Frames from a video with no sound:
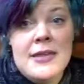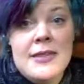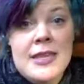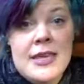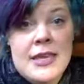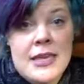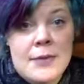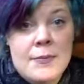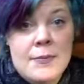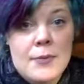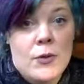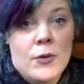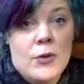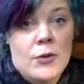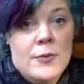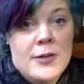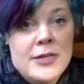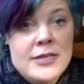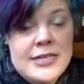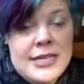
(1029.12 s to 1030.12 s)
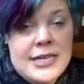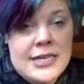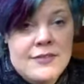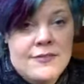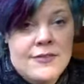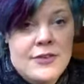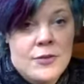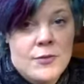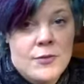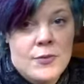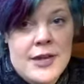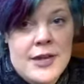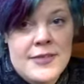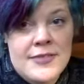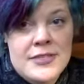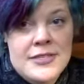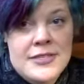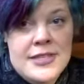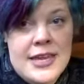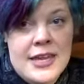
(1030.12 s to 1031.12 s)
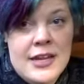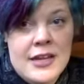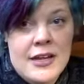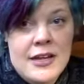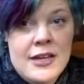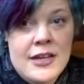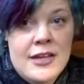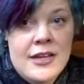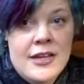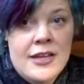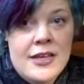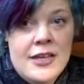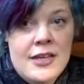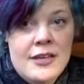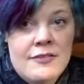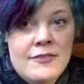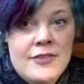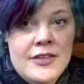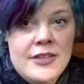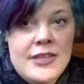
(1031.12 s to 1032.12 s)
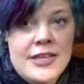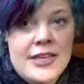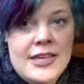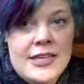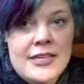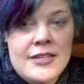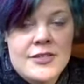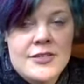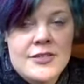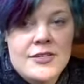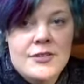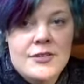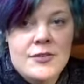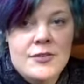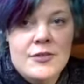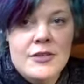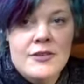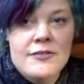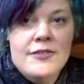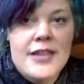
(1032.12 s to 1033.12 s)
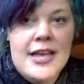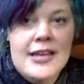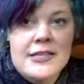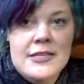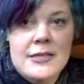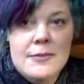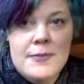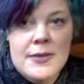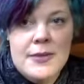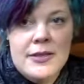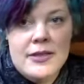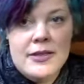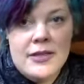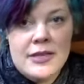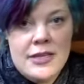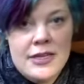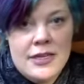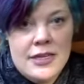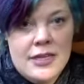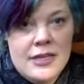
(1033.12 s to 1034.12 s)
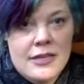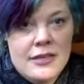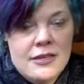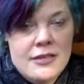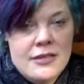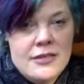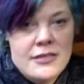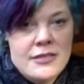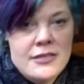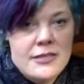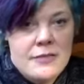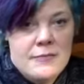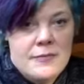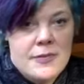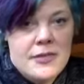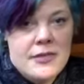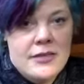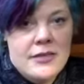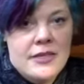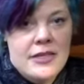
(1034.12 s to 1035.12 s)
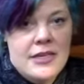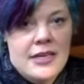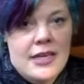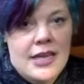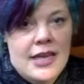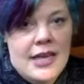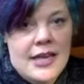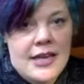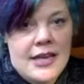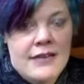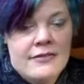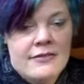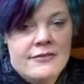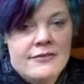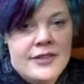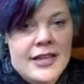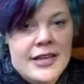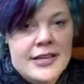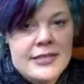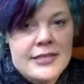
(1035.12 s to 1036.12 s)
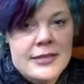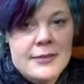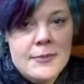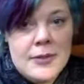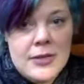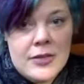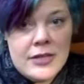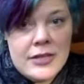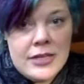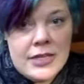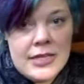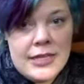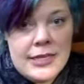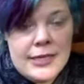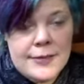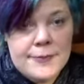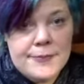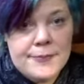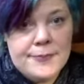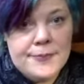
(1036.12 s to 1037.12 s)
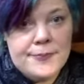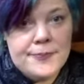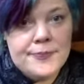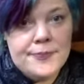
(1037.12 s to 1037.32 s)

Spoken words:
spin the hip open. Take a few breaths there, feeling into the flexibility, stability and flexibility.